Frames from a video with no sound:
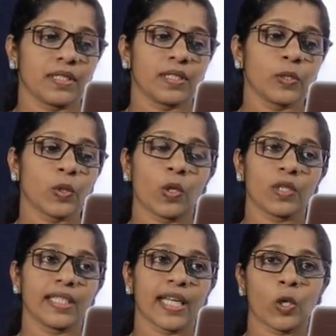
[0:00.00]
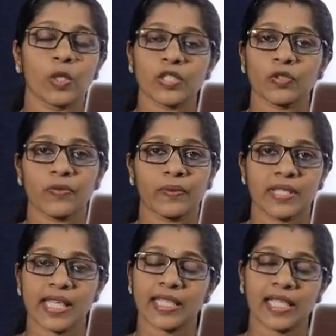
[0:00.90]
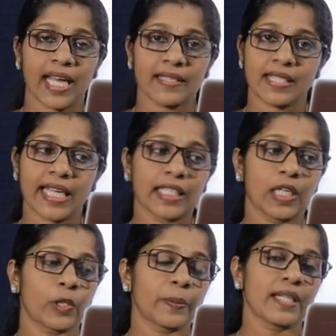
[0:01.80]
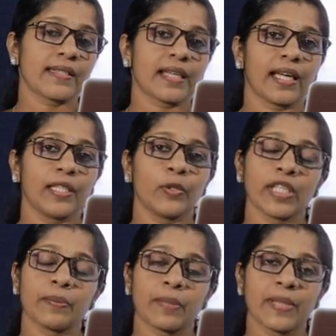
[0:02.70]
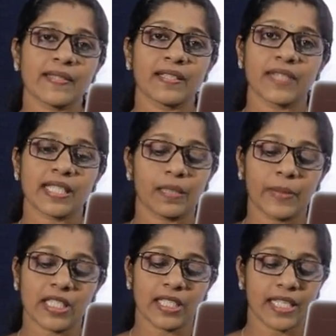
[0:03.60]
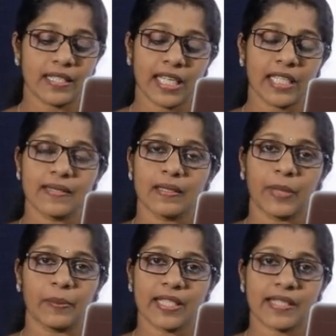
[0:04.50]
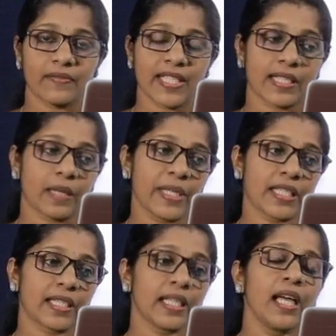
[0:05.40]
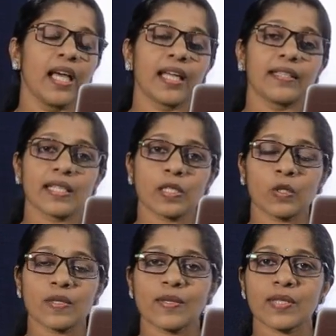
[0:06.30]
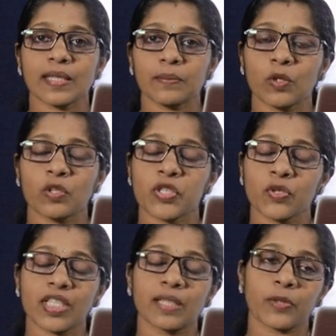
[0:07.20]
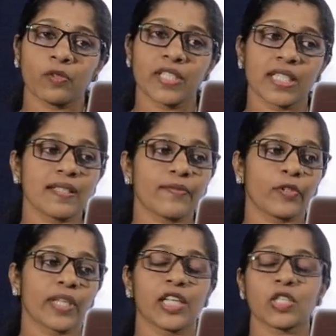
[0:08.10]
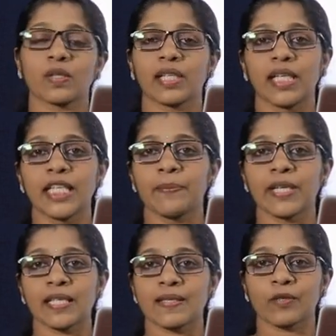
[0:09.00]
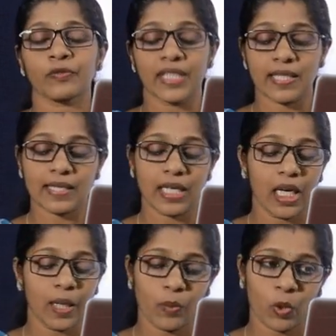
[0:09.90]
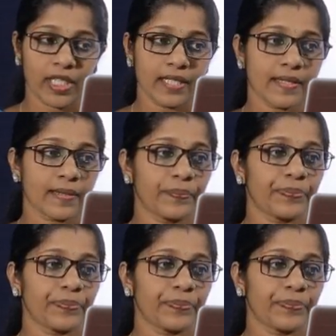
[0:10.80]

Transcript: do all the audit of central and state governments, and Union Public Service Commission and State Public Service Commission. And there are also some constitutional provisions for ensuring independence of these bodies.